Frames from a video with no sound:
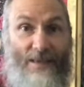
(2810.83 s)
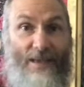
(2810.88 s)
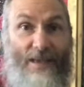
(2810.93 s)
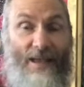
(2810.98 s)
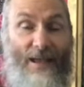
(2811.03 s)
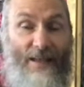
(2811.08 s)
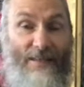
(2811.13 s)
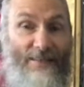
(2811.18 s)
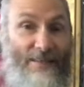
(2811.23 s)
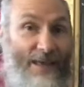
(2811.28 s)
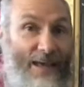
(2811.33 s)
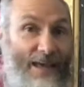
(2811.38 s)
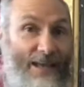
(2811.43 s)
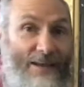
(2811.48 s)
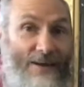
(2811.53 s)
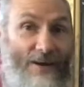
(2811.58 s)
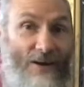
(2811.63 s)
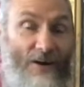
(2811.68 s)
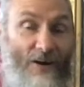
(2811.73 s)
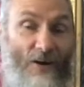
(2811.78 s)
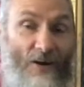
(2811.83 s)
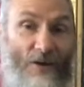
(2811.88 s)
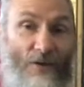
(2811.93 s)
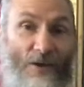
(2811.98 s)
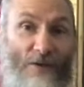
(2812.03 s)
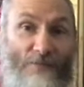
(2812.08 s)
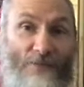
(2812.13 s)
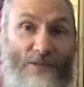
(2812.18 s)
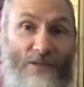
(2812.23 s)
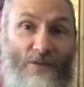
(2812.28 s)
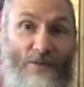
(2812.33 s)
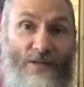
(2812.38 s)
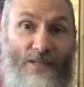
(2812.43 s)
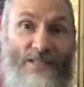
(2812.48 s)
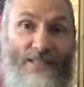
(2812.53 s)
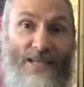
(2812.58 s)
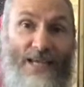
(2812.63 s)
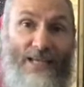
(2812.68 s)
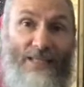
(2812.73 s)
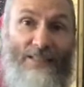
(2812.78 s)
And then all you have to do is
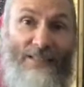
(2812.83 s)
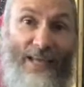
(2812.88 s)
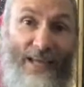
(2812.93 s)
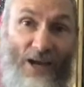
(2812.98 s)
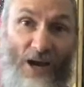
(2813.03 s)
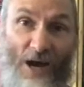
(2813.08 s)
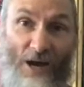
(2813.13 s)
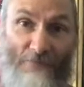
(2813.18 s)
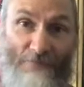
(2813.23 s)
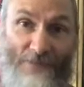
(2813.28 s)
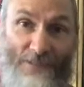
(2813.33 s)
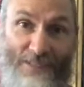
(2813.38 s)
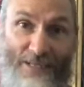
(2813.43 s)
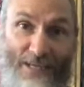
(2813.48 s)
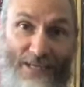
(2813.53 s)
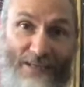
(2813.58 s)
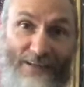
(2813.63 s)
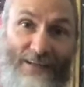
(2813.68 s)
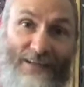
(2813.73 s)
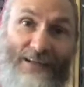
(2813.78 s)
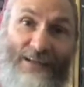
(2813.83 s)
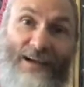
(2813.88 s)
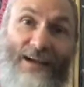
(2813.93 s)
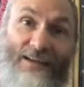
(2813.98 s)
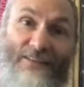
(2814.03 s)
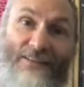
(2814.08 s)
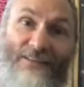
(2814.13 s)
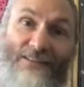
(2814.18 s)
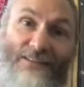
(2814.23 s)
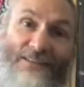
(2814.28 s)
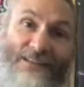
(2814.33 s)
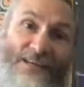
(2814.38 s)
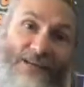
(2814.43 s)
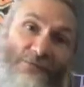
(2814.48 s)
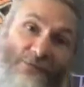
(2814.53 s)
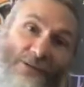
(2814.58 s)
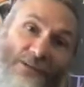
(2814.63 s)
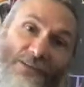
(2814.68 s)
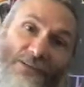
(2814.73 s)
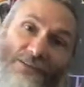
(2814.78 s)
say 'lay off, stick,' and the stick
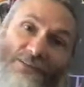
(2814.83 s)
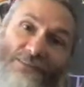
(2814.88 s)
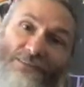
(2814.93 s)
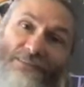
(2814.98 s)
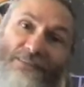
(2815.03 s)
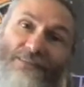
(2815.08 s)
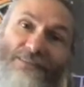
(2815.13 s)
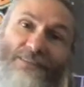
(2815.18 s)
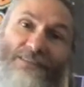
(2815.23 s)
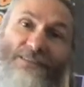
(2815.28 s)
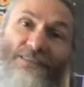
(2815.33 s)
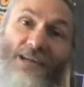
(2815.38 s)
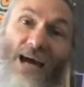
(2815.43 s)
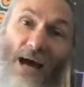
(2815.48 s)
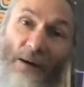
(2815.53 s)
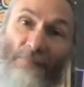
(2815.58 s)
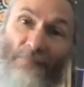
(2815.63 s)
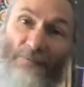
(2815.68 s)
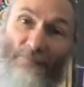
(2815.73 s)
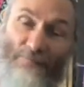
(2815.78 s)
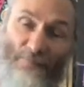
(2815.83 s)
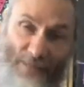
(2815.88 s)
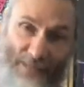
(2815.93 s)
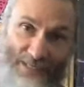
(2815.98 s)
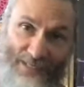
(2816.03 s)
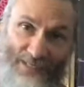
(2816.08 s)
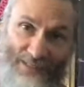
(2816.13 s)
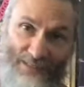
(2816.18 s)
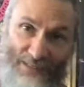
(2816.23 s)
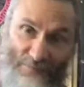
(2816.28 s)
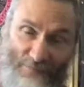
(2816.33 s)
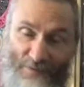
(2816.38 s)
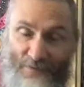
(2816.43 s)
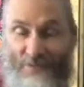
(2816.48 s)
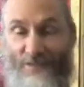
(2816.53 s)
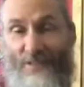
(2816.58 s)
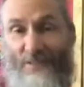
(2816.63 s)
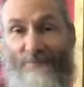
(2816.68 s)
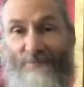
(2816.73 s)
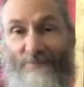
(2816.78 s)
will stop beating the person."